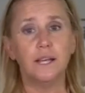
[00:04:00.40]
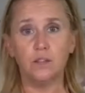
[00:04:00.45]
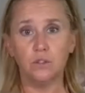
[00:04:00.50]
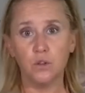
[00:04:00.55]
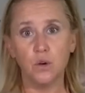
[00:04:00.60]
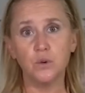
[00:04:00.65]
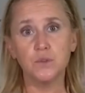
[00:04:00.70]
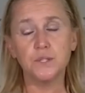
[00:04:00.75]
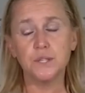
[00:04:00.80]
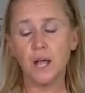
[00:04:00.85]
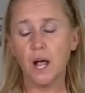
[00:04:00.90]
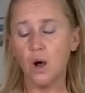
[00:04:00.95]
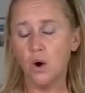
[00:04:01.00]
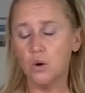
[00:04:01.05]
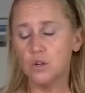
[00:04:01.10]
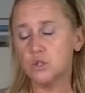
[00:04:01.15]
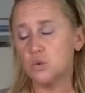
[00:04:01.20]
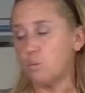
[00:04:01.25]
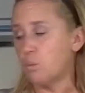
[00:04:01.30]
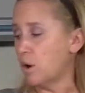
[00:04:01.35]
get those
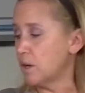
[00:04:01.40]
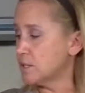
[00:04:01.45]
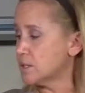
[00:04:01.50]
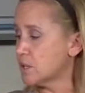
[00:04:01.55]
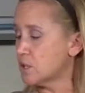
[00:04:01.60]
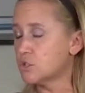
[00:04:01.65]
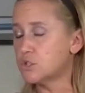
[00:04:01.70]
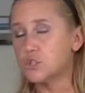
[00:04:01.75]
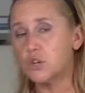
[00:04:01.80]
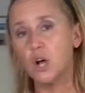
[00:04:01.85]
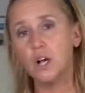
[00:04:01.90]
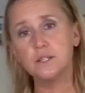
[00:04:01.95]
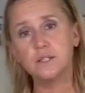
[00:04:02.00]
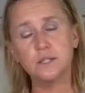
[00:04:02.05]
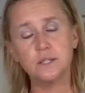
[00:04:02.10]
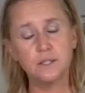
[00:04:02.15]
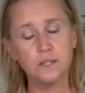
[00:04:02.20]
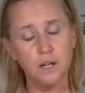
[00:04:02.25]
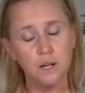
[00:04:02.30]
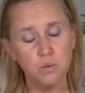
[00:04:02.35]
out. Once our
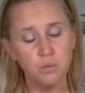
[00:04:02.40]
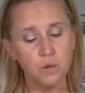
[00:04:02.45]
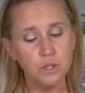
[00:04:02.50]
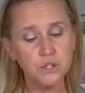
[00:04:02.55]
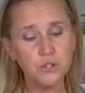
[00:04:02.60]
sauce is done,